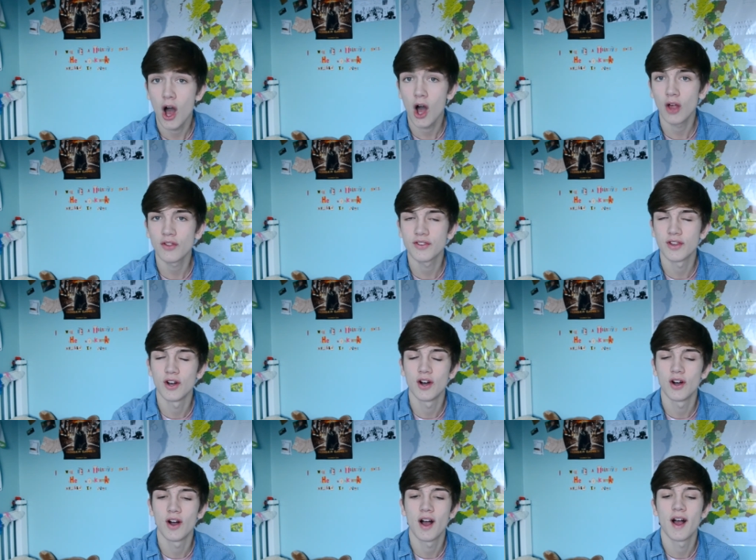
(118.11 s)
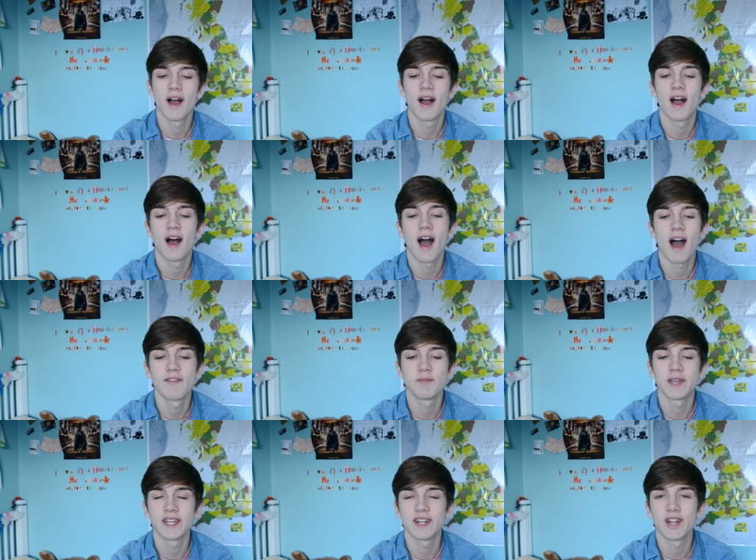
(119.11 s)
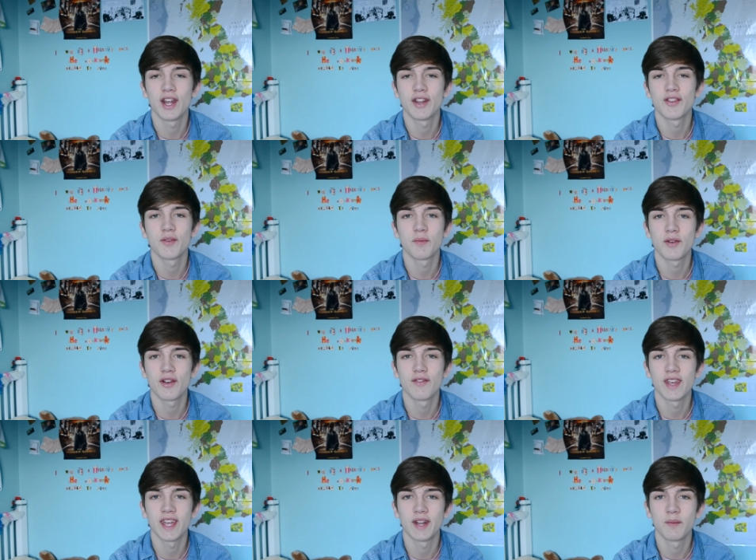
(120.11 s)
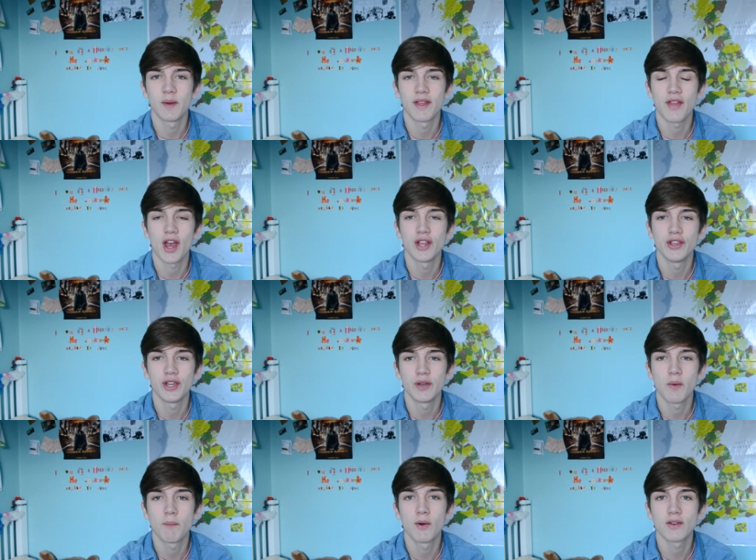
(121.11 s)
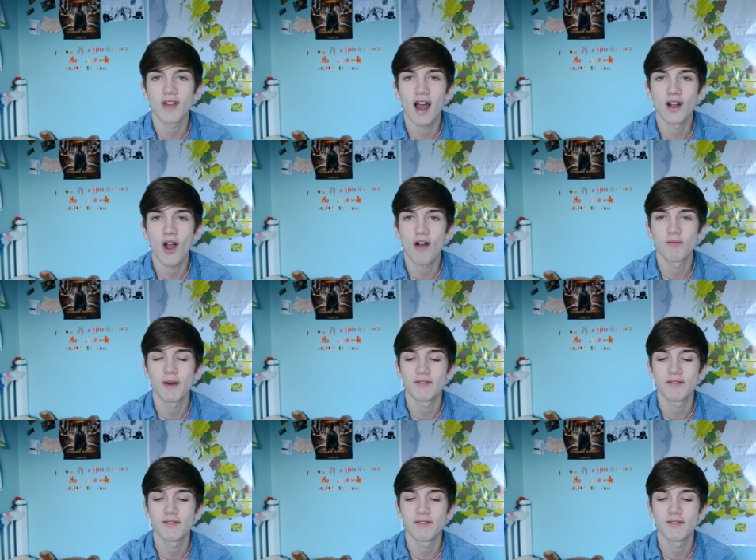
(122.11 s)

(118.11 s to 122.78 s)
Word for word: Also, I've been learning some Korean with a new book that I got off my